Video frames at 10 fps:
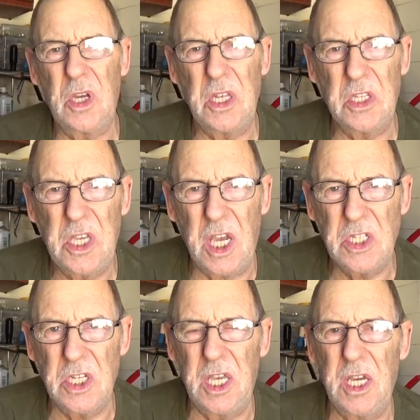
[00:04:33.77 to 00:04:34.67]
take this
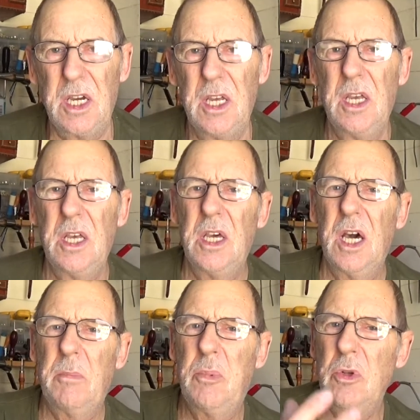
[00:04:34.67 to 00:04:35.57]
gas in here.
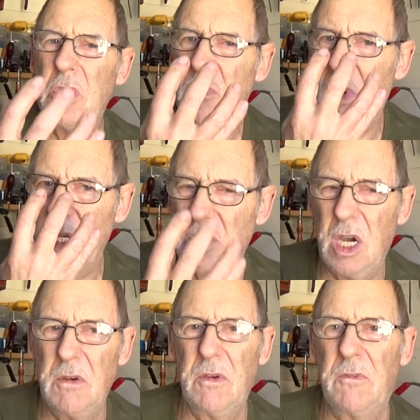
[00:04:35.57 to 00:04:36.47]
I put this mask
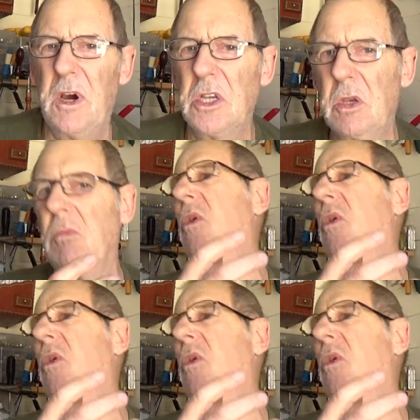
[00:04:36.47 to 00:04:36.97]
over your face.